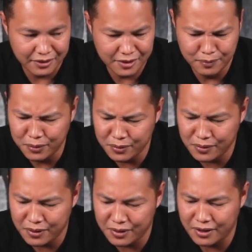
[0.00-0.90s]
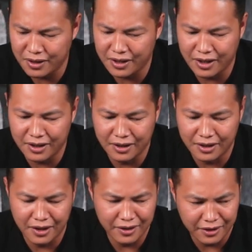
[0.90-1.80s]
smooth and
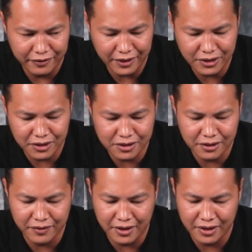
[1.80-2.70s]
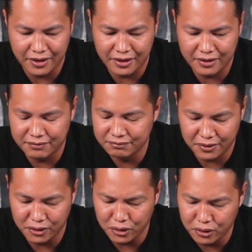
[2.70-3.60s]
other features of the
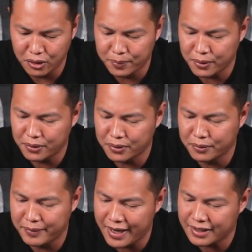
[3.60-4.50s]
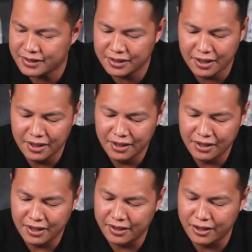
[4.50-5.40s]
new GoPro MAX
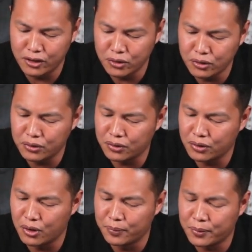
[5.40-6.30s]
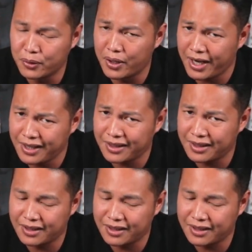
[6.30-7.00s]
and the new GoPro 8.